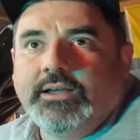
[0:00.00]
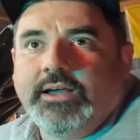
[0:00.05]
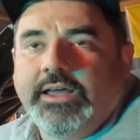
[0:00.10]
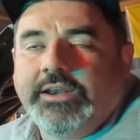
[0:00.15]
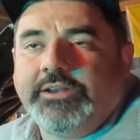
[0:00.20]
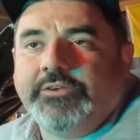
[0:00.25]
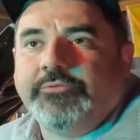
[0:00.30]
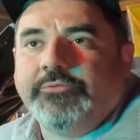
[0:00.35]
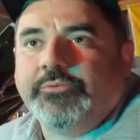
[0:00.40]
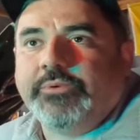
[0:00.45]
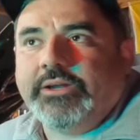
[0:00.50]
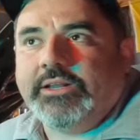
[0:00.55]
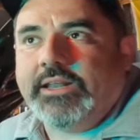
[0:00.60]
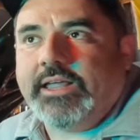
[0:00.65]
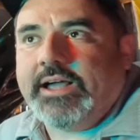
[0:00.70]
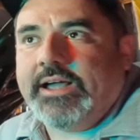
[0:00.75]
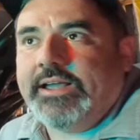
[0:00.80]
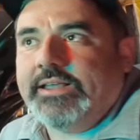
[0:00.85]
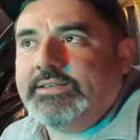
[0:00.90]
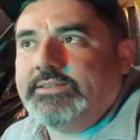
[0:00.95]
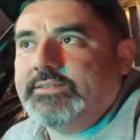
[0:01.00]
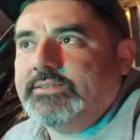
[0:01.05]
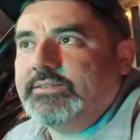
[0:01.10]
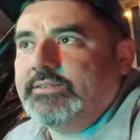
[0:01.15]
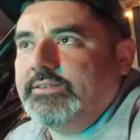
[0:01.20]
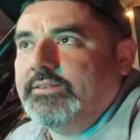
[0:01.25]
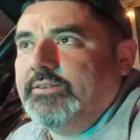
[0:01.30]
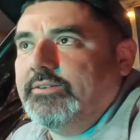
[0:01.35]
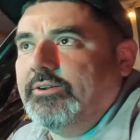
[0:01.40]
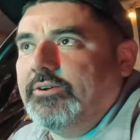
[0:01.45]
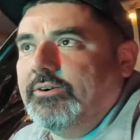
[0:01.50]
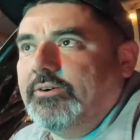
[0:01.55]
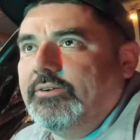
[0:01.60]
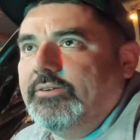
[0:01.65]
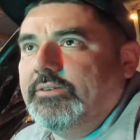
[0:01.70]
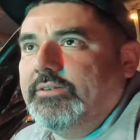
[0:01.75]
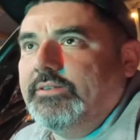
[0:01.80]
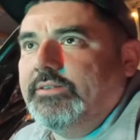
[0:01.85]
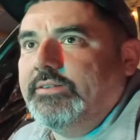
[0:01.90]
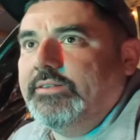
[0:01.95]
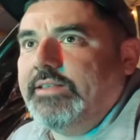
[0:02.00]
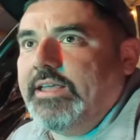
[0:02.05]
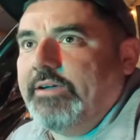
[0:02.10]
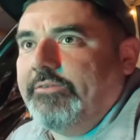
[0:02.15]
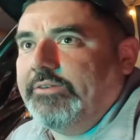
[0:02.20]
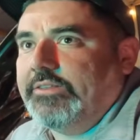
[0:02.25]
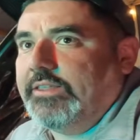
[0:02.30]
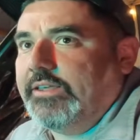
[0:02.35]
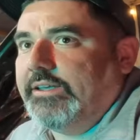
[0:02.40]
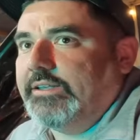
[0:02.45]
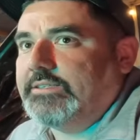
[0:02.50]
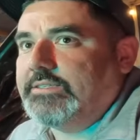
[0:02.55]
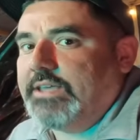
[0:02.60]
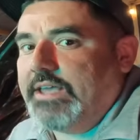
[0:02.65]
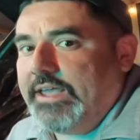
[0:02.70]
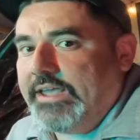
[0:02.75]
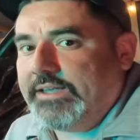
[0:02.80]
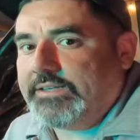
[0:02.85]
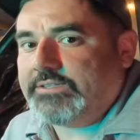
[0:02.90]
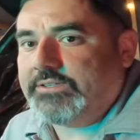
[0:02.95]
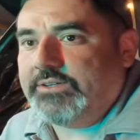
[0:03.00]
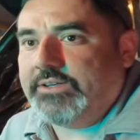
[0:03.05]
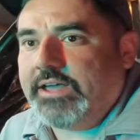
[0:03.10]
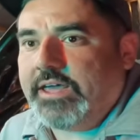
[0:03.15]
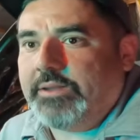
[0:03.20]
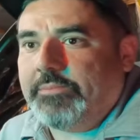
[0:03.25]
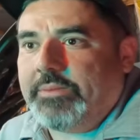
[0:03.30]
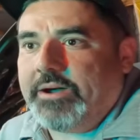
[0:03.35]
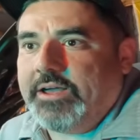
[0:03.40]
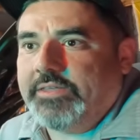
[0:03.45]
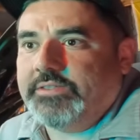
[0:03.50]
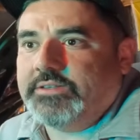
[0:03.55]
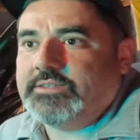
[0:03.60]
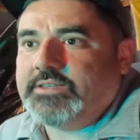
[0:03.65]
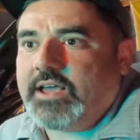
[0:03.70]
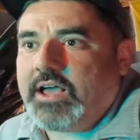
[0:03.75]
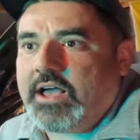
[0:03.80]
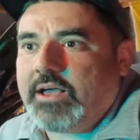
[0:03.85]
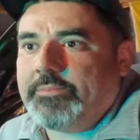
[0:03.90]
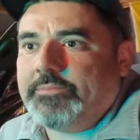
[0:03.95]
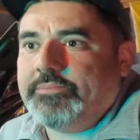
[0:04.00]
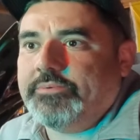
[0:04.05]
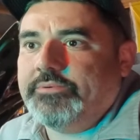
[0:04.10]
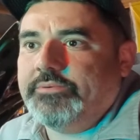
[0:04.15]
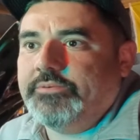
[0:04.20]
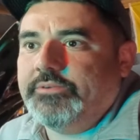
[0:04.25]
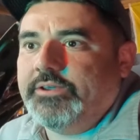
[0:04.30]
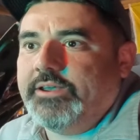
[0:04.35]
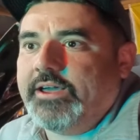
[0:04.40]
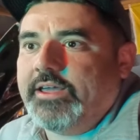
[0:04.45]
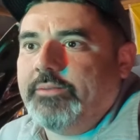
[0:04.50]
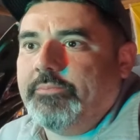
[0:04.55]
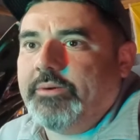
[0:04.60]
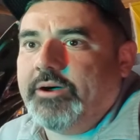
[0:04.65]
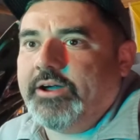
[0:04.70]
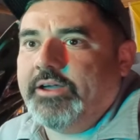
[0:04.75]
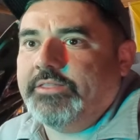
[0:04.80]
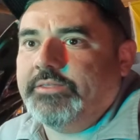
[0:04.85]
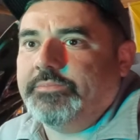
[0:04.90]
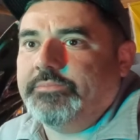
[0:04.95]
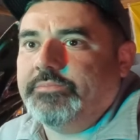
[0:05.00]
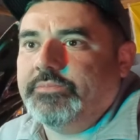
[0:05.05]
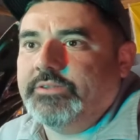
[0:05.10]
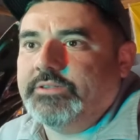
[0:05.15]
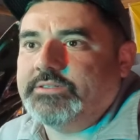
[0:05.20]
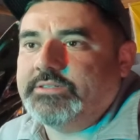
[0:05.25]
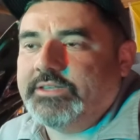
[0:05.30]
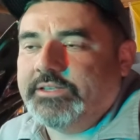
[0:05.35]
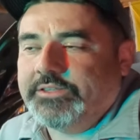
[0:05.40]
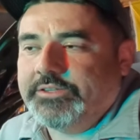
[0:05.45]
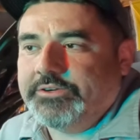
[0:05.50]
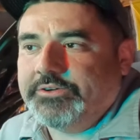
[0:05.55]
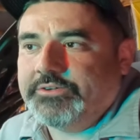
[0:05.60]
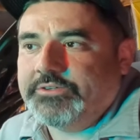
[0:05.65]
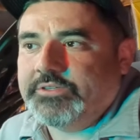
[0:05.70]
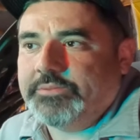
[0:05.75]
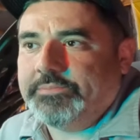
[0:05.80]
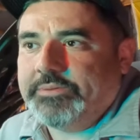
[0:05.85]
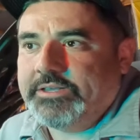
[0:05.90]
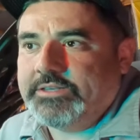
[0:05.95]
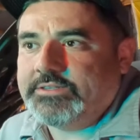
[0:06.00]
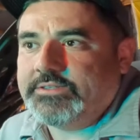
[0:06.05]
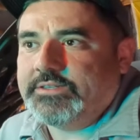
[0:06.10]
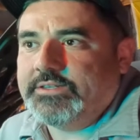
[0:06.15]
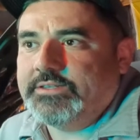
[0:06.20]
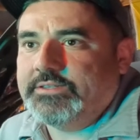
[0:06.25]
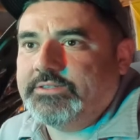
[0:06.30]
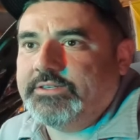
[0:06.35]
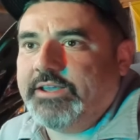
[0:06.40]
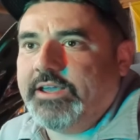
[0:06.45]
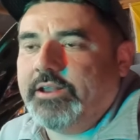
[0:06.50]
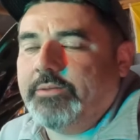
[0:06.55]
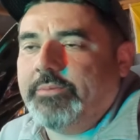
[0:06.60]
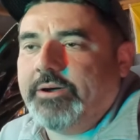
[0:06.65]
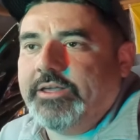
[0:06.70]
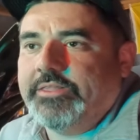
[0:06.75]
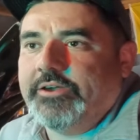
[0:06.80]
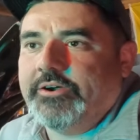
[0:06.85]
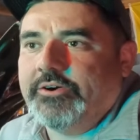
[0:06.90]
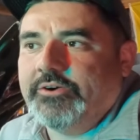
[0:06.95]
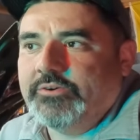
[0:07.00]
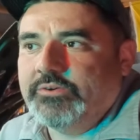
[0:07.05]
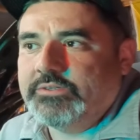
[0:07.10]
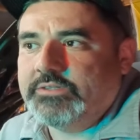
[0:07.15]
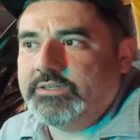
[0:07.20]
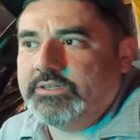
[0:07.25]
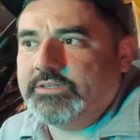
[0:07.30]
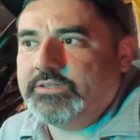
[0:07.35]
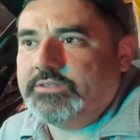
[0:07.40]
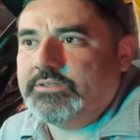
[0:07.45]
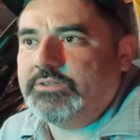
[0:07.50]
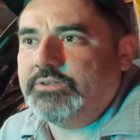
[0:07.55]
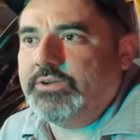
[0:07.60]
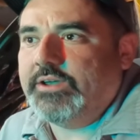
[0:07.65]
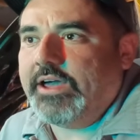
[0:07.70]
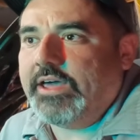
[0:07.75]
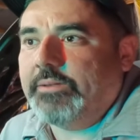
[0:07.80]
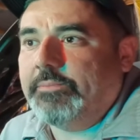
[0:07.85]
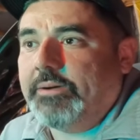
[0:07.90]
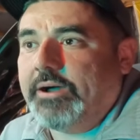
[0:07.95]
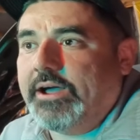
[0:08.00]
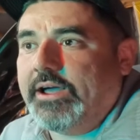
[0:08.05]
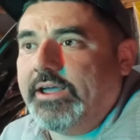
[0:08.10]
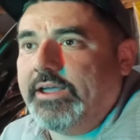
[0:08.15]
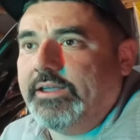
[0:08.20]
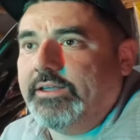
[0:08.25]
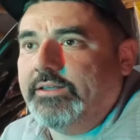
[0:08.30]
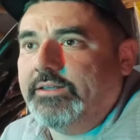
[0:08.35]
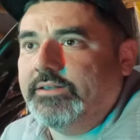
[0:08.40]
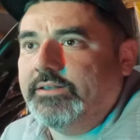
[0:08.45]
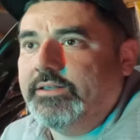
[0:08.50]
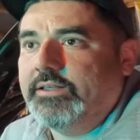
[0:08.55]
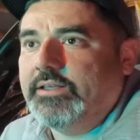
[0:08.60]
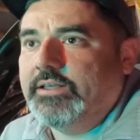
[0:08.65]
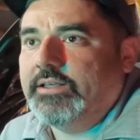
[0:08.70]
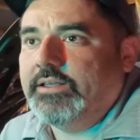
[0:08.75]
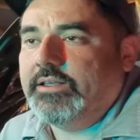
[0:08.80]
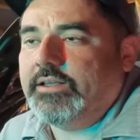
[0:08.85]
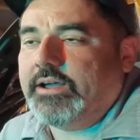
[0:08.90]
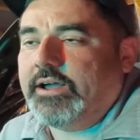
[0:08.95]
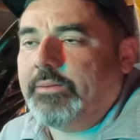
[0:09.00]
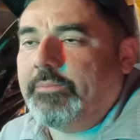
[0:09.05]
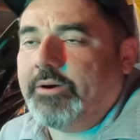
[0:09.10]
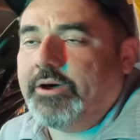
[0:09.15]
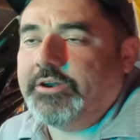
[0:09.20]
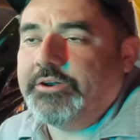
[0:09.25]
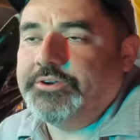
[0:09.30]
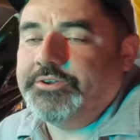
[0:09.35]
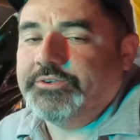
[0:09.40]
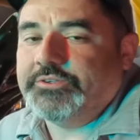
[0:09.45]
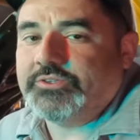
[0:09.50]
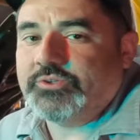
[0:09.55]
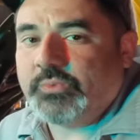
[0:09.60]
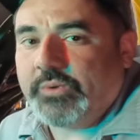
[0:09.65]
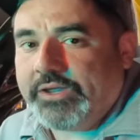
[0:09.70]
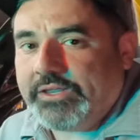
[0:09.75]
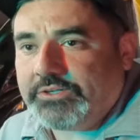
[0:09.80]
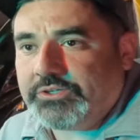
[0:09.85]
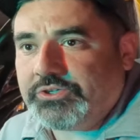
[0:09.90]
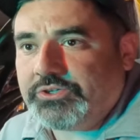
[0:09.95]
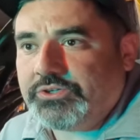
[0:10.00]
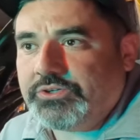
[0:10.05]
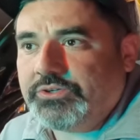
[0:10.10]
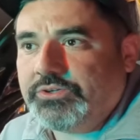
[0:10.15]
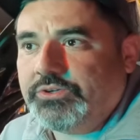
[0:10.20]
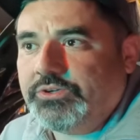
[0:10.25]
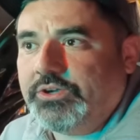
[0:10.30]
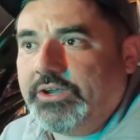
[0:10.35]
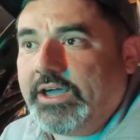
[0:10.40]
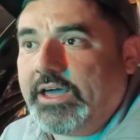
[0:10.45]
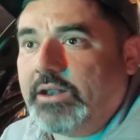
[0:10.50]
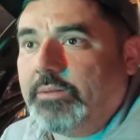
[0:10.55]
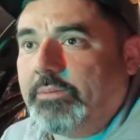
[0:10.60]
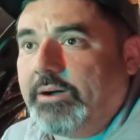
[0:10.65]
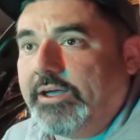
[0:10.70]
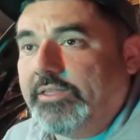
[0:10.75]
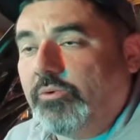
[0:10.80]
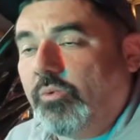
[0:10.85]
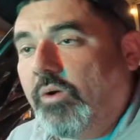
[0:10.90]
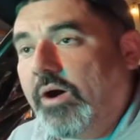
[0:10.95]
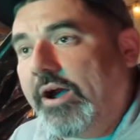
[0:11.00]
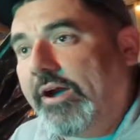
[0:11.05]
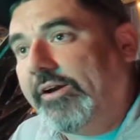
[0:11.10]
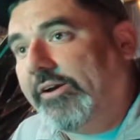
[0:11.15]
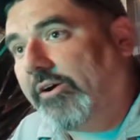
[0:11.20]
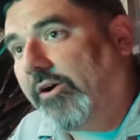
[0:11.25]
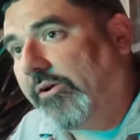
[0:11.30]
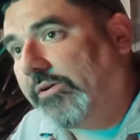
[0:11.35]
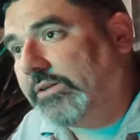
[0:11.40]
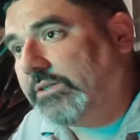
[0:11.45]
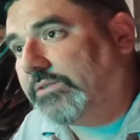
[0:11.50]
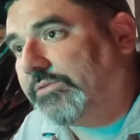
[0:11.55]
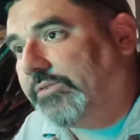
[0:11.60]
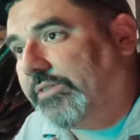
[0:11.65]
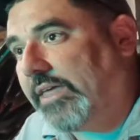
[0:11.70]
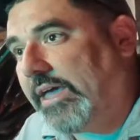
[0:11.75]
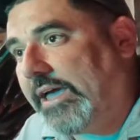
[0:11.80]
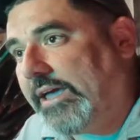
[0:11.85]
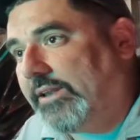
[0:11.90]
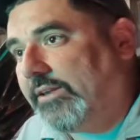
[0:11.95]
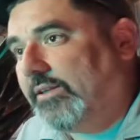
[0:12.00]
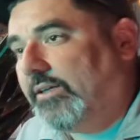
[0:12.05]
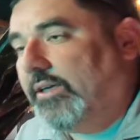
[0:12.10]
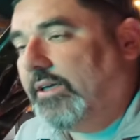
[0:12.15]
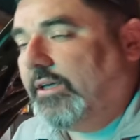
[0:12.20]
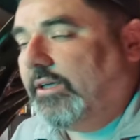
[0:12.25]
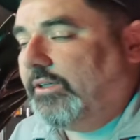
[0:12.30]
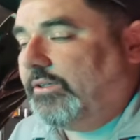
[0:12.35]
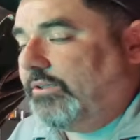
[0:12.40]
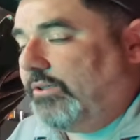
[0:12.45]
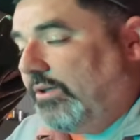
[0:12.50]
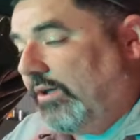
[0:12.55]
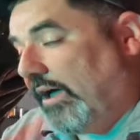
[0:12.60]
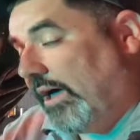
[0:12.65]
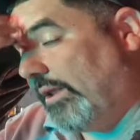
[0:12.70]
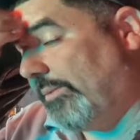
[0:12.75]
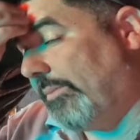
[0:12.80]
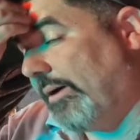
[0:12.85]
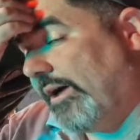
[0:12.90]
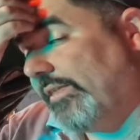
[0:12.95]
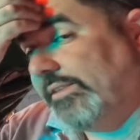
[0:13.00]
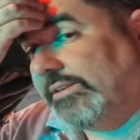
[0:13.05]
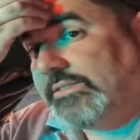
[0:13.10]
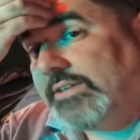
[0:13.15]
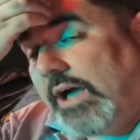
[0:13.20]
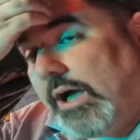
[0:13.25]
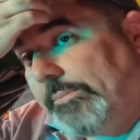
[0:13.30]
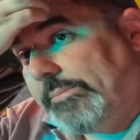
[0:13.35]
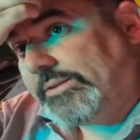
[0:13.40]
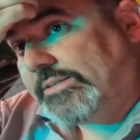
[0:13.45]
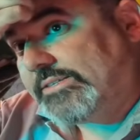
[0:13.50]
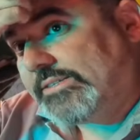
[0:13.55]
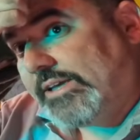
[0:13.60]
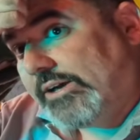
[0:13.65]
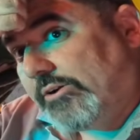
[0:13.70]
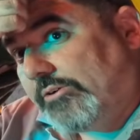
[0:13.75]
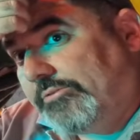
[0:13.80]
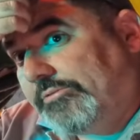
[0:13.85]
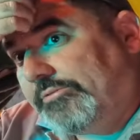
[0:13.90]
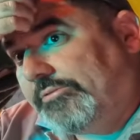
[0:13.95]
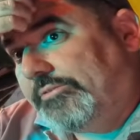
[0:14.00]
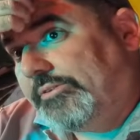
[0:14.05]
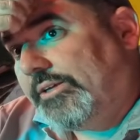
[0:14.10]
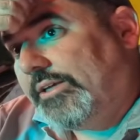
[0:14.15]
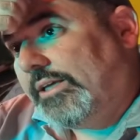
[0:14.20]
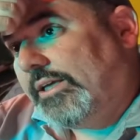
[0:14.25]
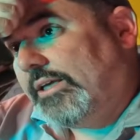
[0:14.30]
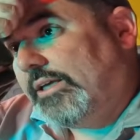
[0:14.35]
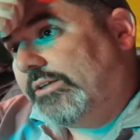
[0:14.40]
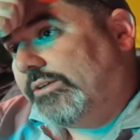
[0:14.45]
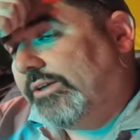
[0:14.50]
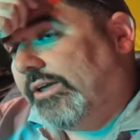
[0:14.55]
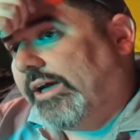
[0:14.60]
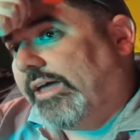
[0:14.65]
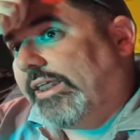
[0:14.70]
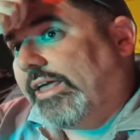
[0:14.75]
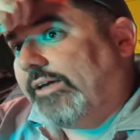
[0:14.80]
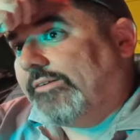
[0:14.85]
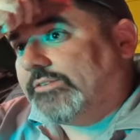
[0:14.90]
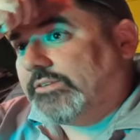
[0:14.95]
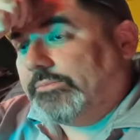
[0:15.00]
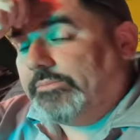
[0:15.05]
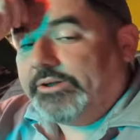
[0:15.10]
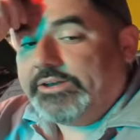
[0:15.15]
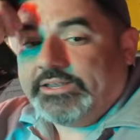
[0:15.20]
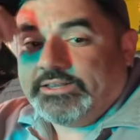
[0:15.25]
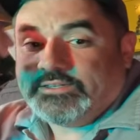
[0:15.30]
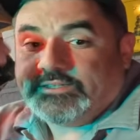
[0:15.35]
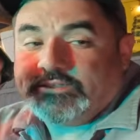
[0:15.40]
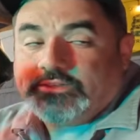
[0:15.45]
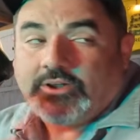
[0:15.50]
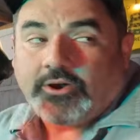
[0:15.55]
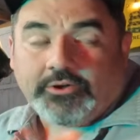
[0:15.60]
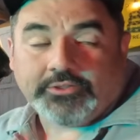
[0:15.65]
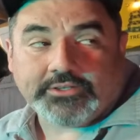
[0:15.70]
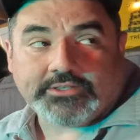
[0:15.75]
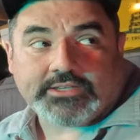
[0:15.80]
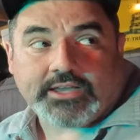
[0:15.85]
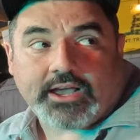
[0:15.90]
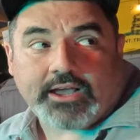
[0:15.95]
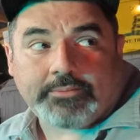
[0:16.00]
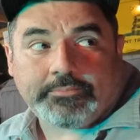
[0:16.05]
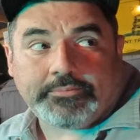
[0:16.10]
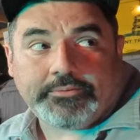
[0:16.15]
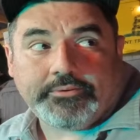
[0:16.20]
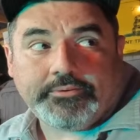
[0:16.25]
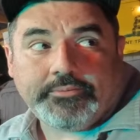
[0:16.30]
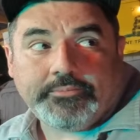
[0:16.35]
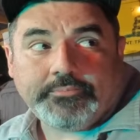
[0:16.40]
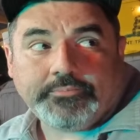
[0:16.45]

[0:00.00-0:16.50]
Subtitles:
didn't realize everything it takes. You got to buy the top, you got to buy the cylinders, the pistons, you got to buy the hoses, I bought a new switch, you got to buy the wiring harness for that, you got to buy the top itself, you got to have somebody install the top.